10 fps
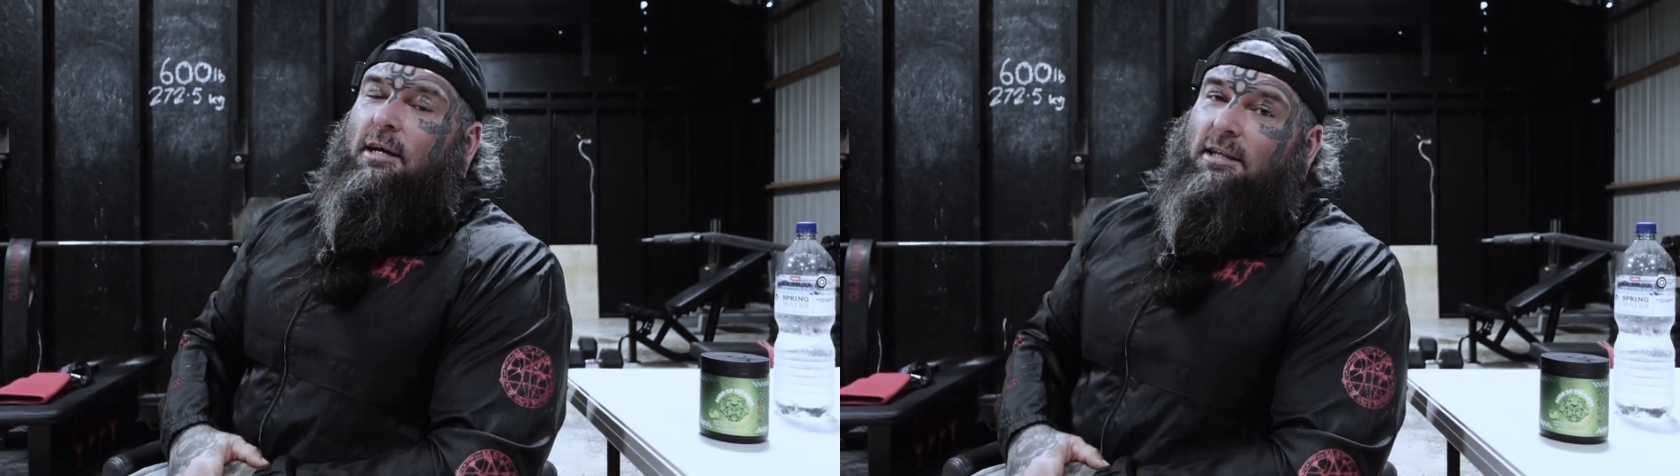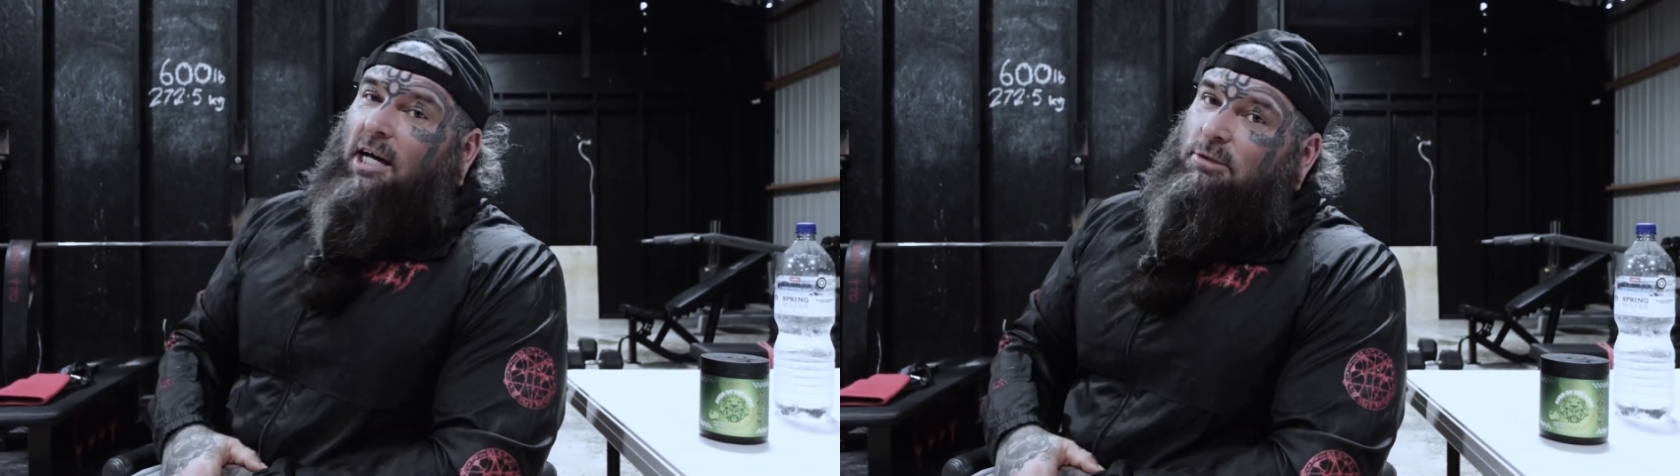
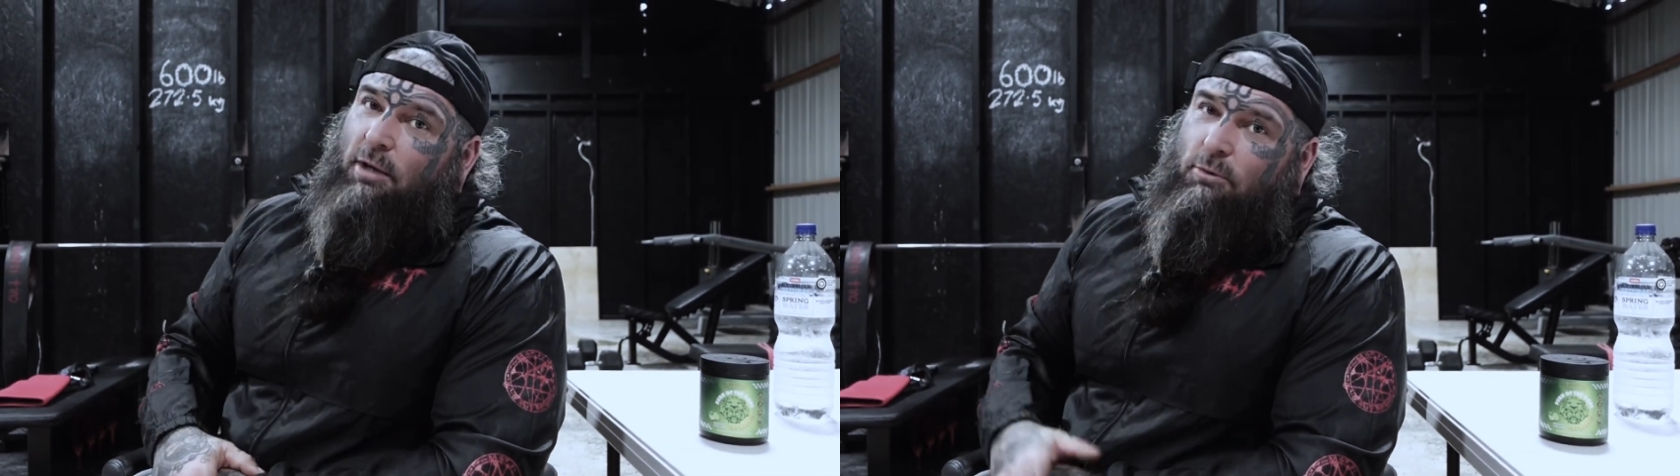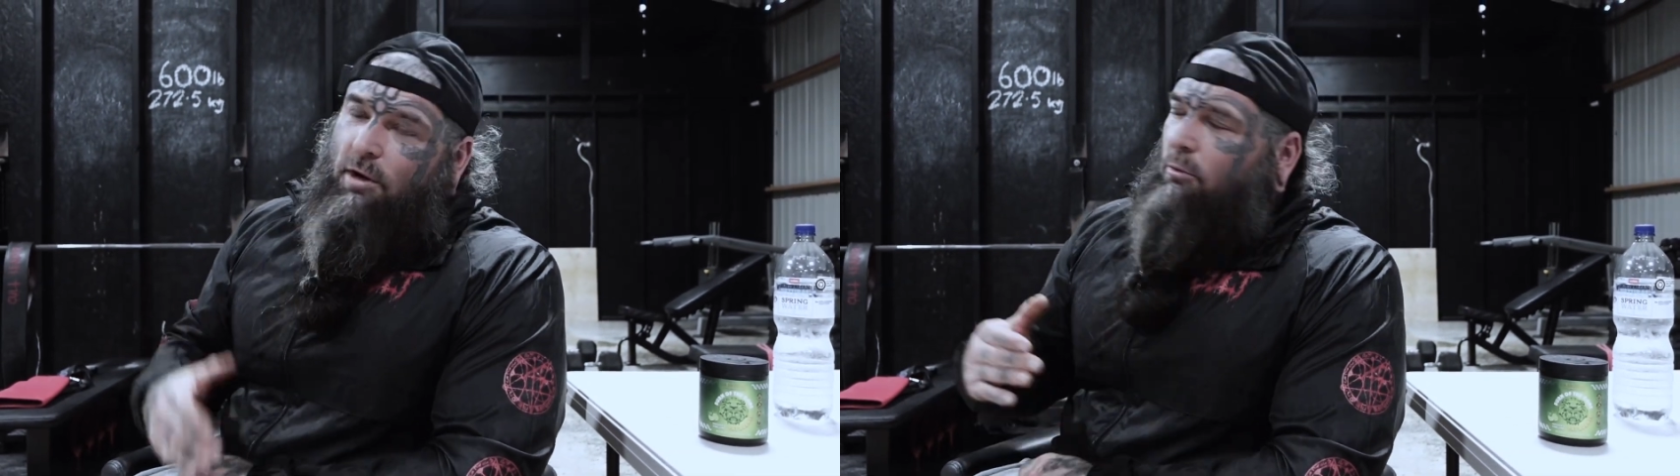Last
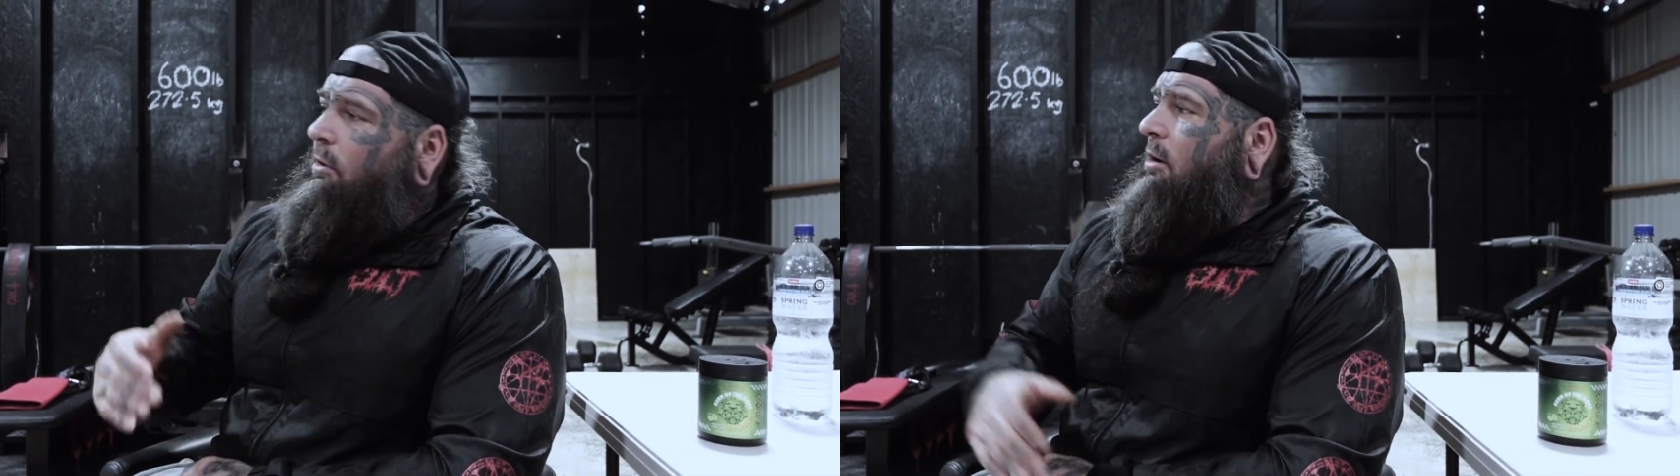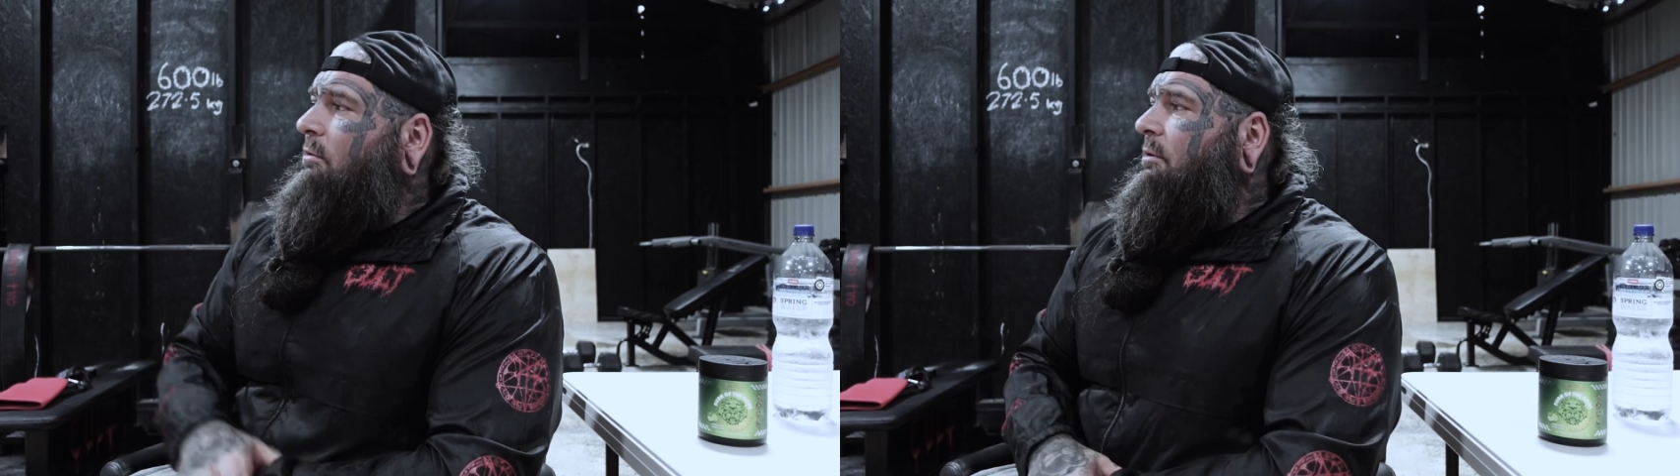week went
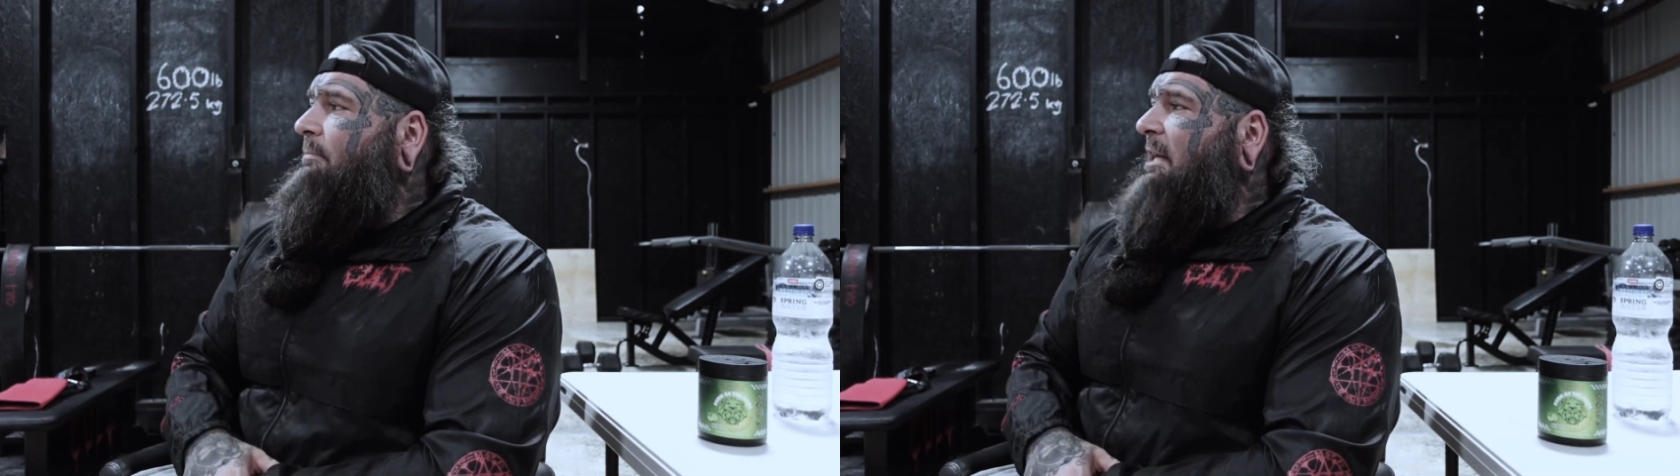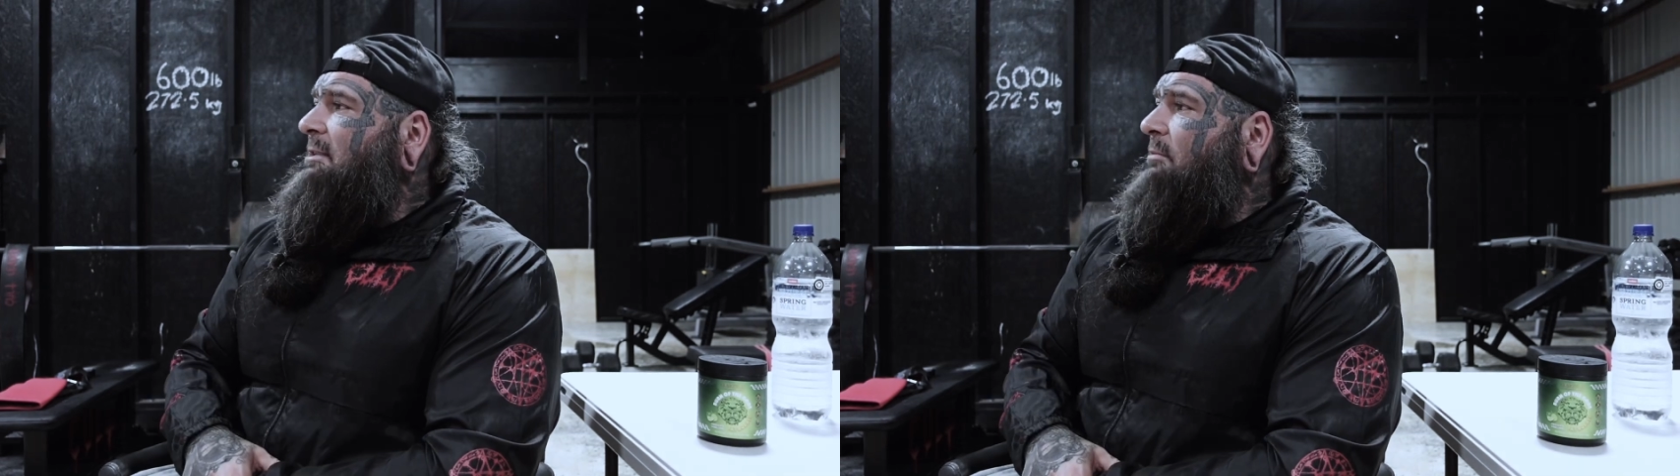well,
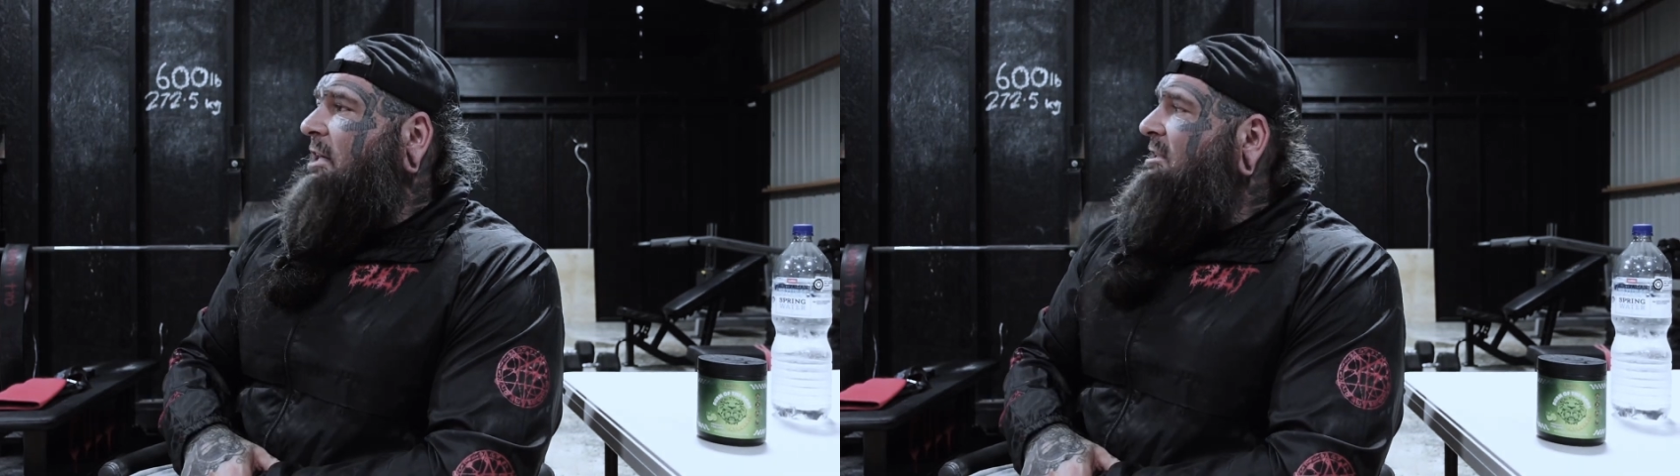made some nice